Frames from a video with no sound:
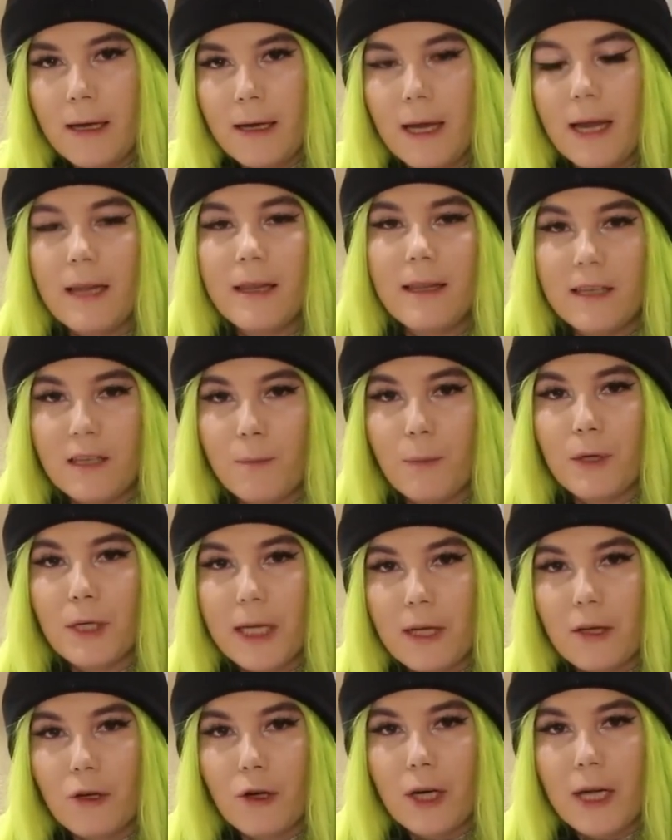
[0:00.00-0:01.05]
in this
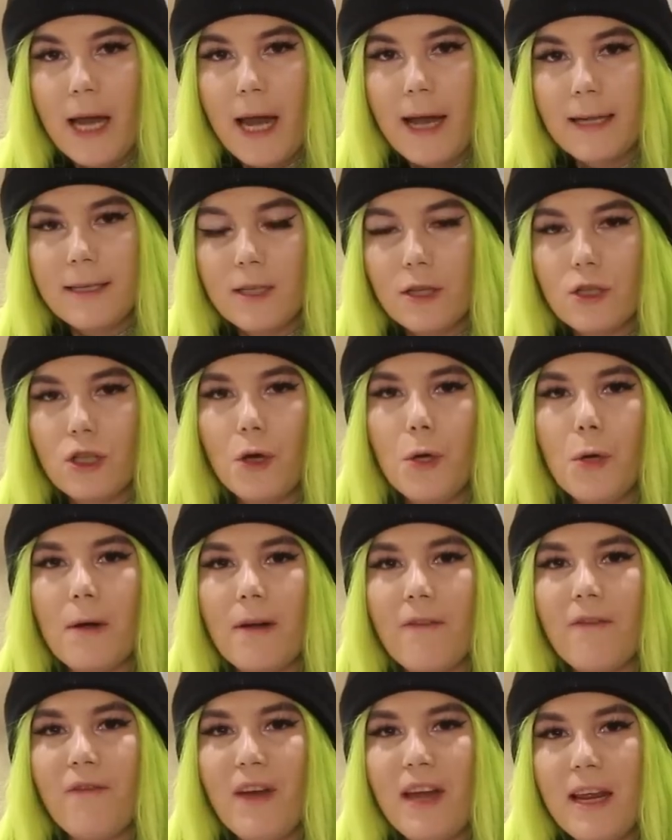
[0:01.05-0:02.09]
particular case, so you
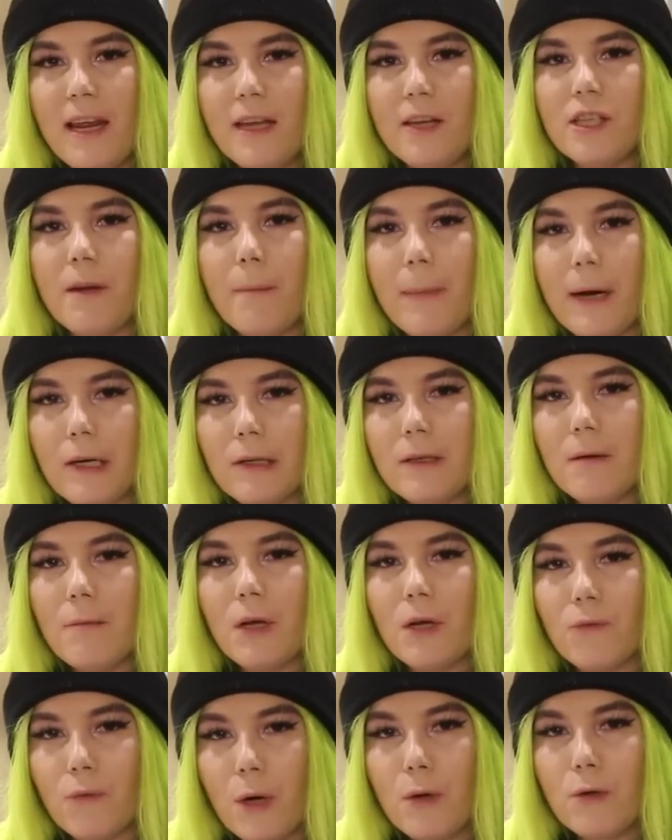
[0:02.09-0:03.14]
can fit into Marilyn
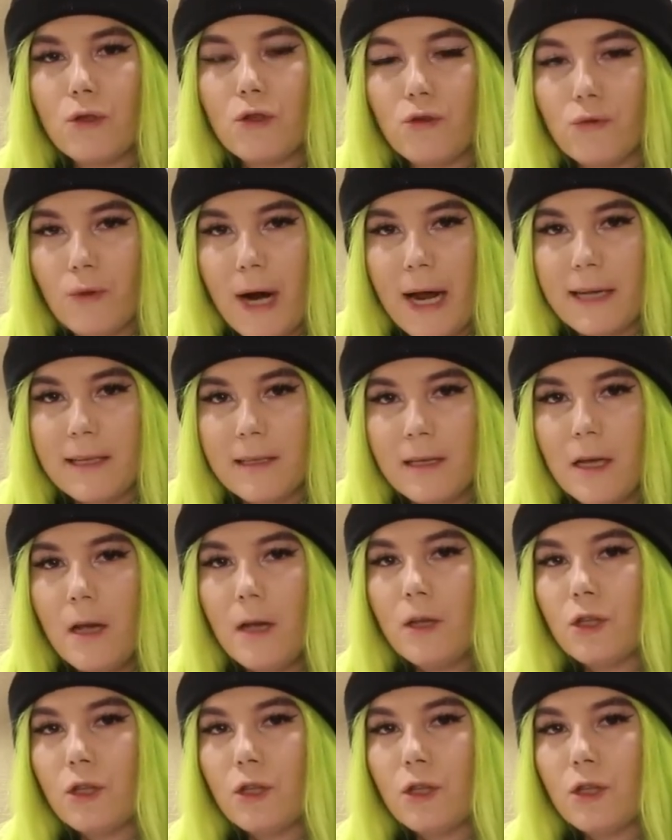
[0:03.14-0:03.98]
Monroe's dress,